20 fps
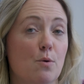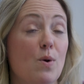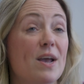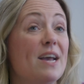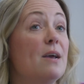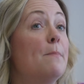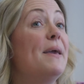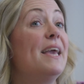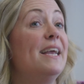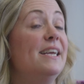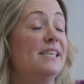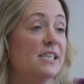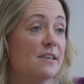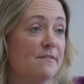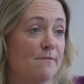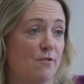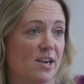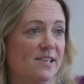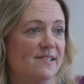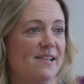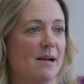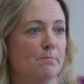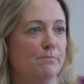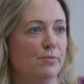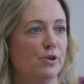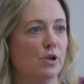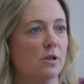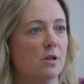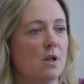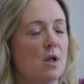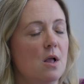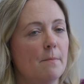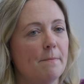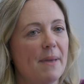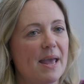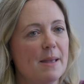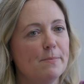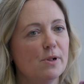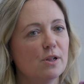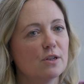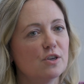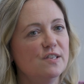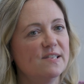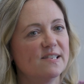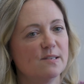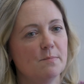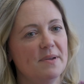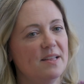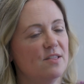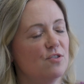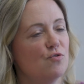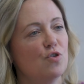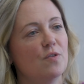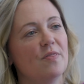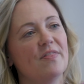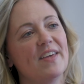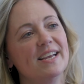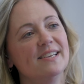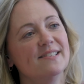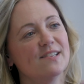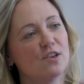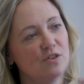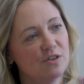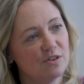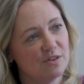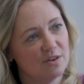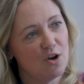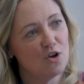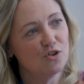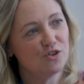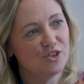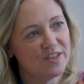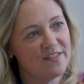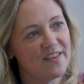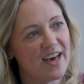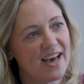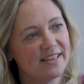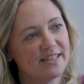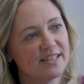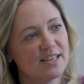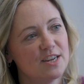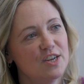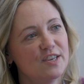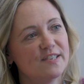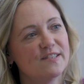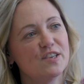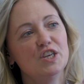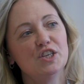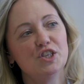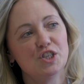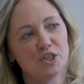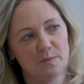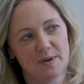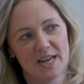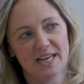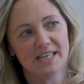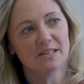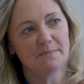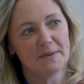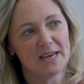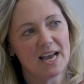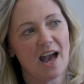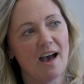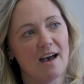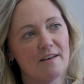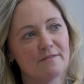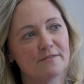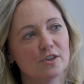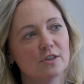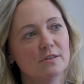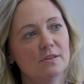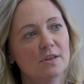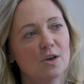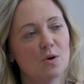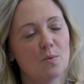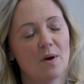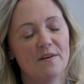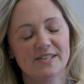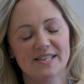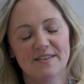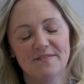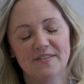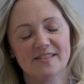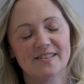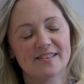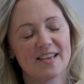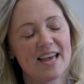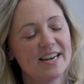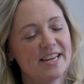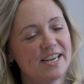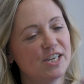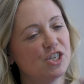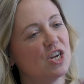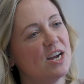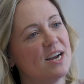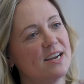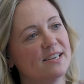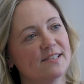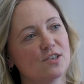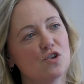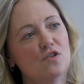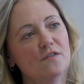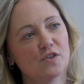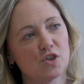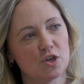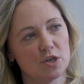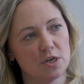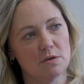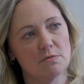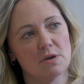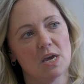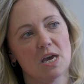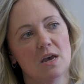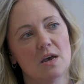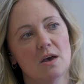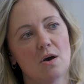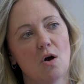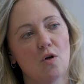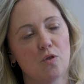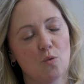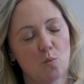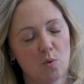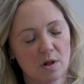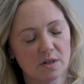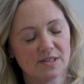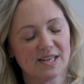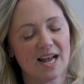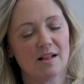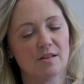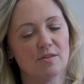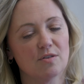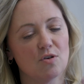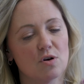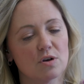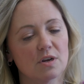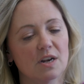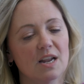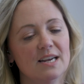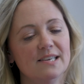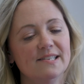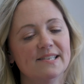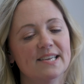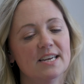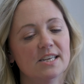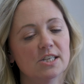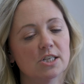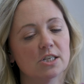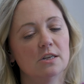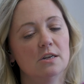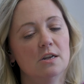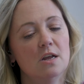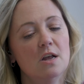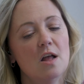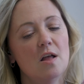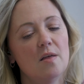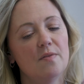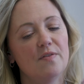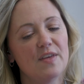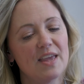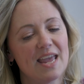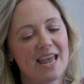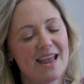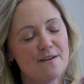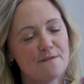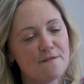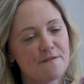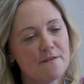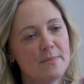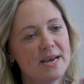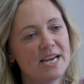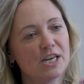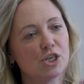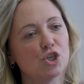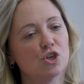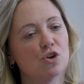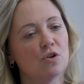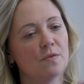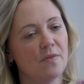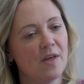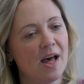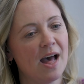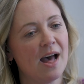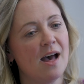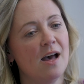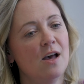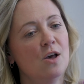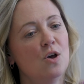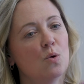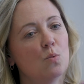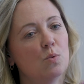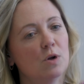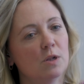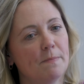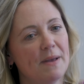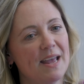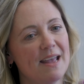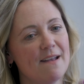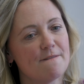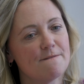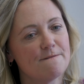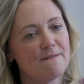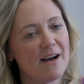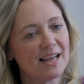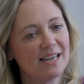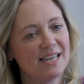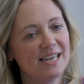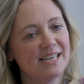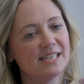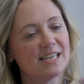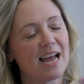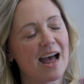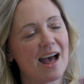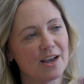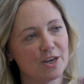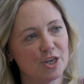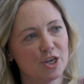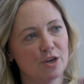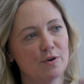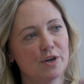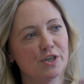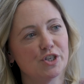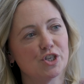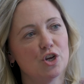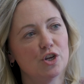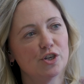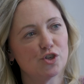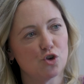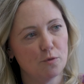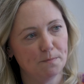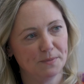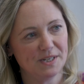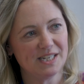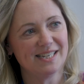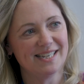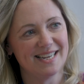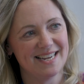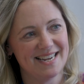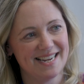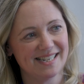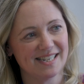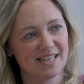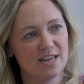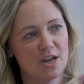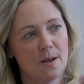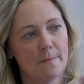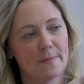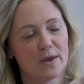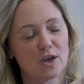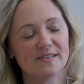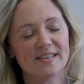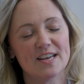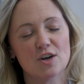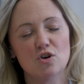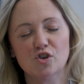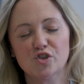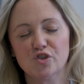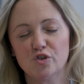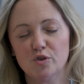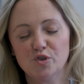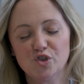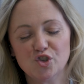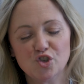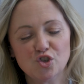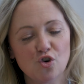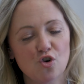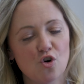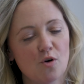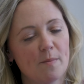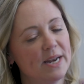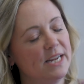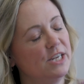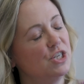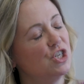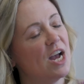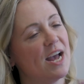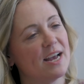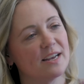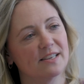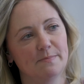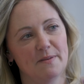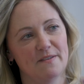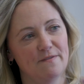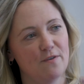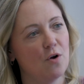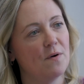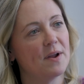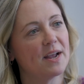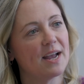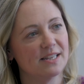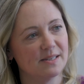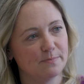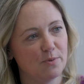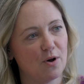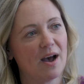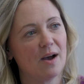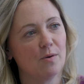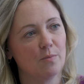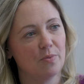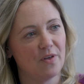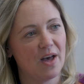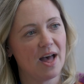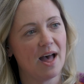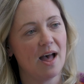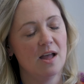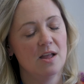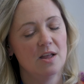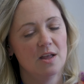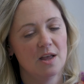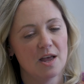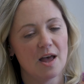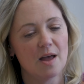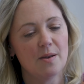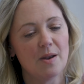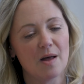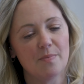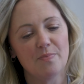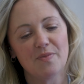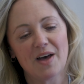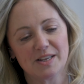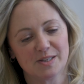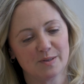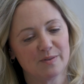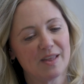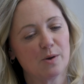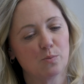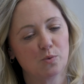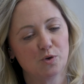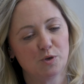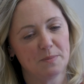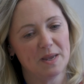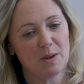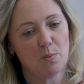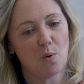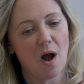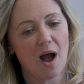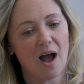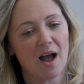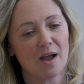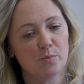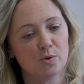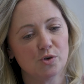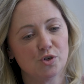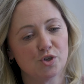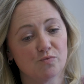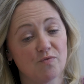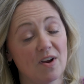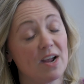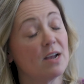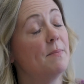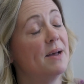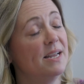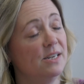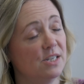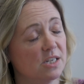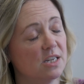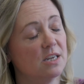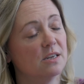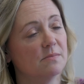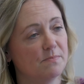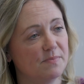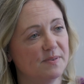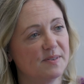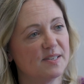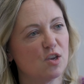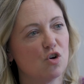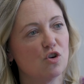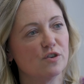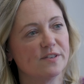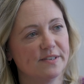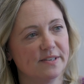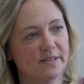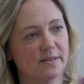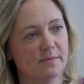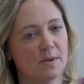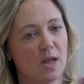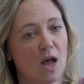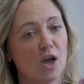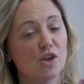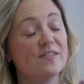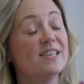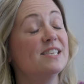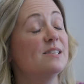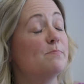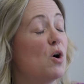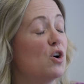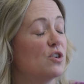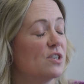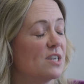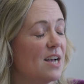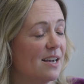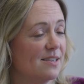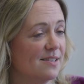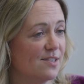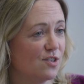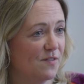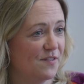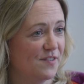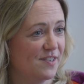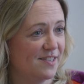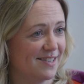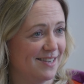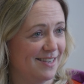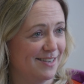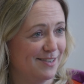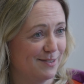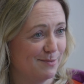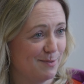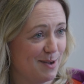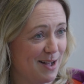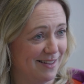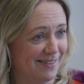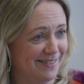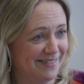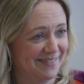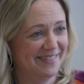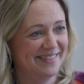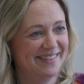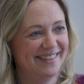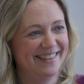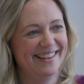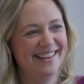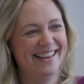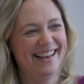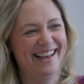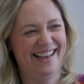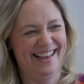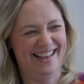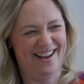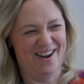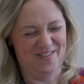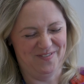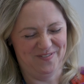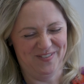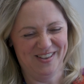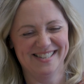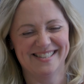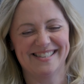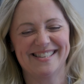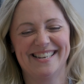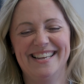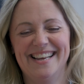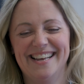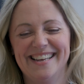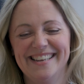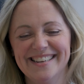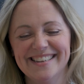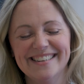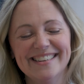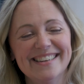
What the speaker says: Wikipedia, for example, people can submit their own things onto that, so you do need to be careful. Whereas if it's the NHS, gov.uk or the World Health Organization, the information on there will be valid, accurate and up to date, because it goes through so many checks before it gets put out there. And that would be what I would recommend you with sources. And this podcast, obviously, as well. Obviously.